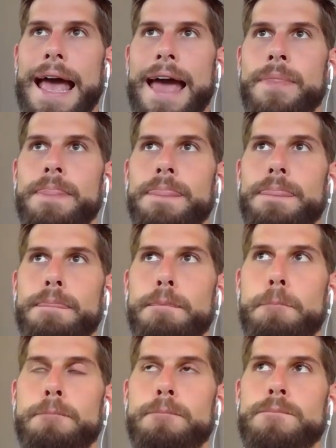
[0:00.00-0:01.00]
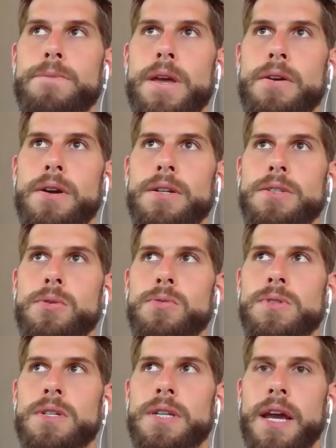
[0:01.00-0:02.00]
And there are
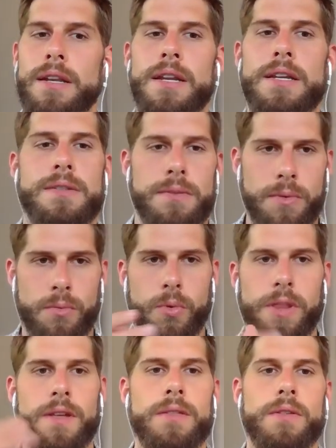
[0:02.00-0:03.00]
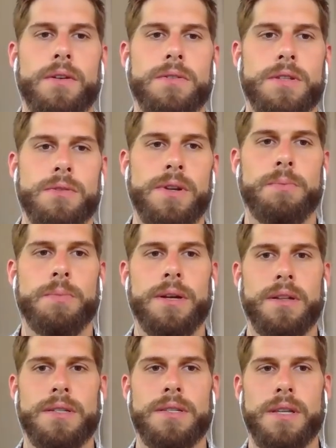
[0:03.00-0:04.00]
tools and techniques within those three
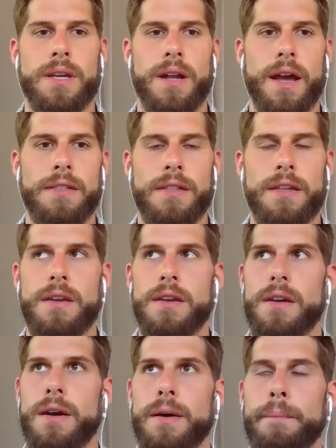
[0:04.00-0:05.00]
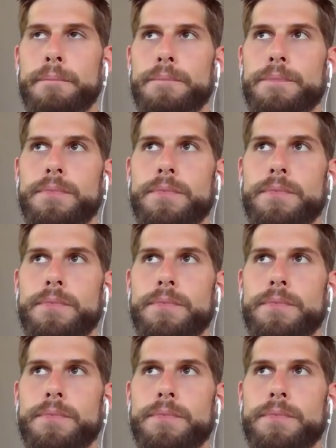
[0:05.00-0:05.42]
pillars that I think um,